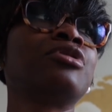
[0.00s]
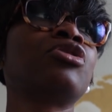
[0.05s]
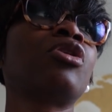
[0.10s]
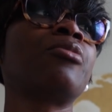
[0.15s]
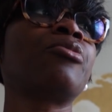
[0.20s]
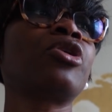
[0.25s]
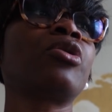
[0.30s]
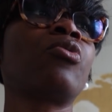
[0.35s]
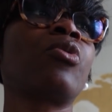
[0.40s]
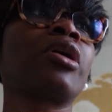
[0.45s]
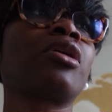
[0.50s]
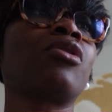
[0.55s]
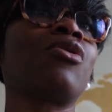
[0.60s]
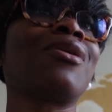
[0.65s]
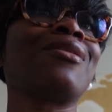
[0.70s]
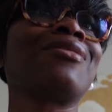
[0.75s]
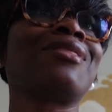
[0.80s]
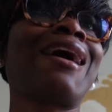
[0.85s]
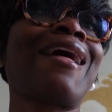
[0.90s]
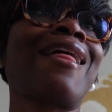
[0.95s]
so I'm going to work
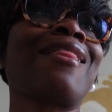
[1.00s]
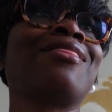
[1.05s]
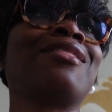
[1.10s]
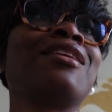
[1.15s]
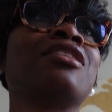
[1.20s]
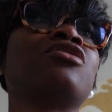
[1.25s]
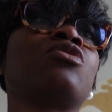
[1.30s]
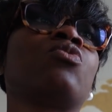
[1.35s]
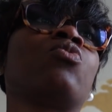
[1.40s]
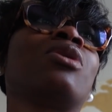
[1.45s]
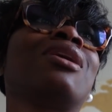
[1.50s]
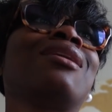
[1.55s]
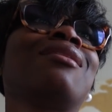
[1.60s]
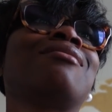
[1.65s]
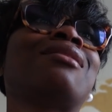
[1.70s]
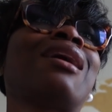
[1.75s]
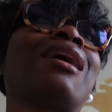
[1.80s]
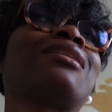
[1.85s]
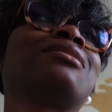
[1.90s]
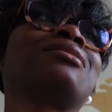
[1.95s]
on that this
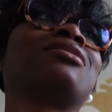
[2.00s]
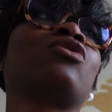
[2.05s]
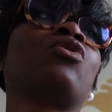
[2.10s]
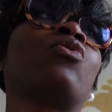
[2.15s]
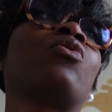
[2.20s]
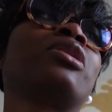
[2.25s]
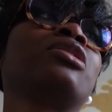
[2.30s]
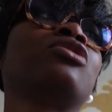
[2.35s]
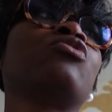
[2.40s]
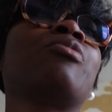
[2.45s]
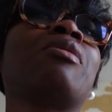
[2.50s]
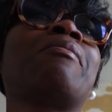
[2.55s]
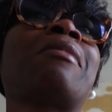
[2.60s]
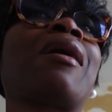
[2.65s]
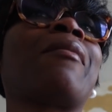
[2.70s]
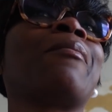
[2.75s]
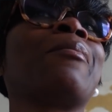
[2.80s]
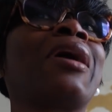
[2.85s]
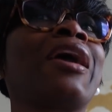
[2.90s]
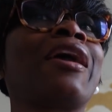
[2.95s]
week. That is going to be
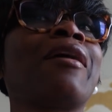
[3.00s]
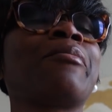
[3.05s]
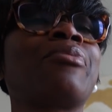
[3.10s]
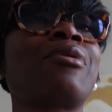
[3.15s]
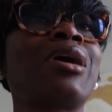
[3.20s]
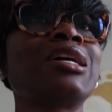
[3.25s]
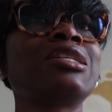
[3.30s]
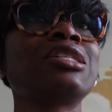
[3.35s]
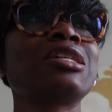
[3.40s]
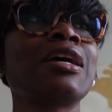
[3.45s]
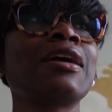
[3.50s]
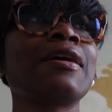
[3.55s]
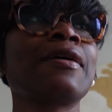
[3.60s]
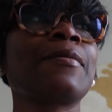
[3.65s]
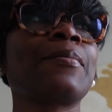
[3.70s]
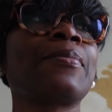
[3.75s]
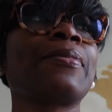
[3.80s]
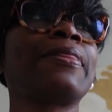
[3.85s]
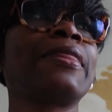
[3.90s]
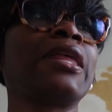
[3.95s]
my main project.
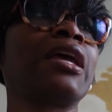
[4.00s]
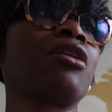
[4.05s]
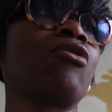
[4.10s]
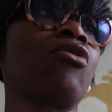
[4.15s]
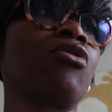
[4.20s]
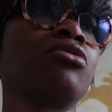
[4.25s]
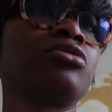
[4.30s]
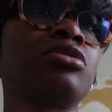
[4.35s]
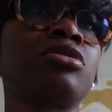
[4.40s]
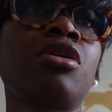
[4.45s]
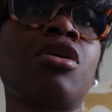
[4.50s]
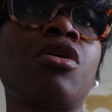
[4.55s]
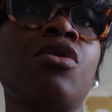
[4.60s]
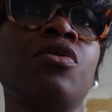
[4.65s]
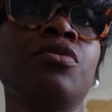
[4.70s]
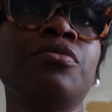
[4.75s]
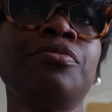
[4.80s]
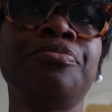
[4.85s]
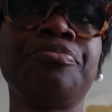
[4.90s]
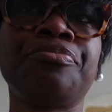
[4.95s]
And then
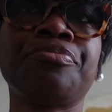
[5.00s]
also